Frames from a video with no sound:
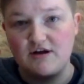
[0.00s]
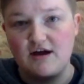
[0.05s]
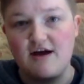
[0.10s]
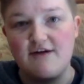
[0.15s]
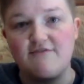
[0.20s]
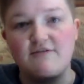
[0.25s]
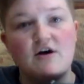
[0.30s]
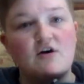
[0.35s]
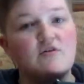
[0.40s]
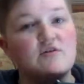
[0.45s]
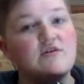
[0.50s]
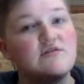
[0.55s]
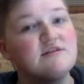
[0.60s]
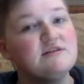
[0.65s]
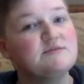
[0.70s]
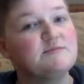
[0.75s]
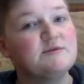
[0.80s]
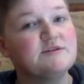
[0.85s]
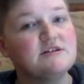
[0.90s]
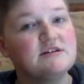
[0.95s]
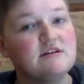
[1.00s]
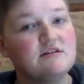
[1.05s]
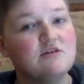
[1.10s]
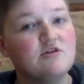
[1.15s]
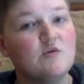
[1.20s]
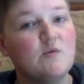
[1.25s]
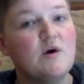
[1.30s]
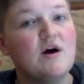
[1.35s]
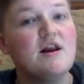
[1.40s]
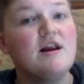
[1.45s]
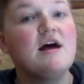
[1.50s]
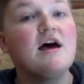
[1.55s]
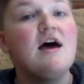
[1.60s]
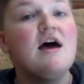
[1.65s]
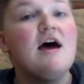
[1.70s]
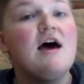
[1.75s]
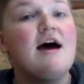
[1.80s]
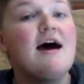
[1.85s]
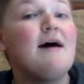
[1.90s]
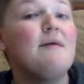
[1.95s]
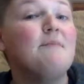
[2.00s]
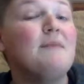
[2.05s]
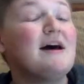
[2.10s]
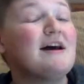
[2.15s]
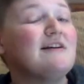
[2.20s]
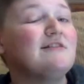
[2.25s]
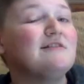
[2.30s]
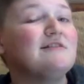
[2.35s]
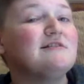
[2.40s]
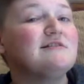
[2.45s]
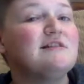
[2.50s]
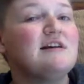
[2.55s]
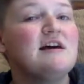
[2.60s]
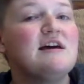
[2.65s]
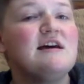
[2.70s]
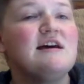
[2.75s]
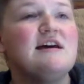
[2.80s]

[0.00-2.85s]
I found this particular one at Michael's.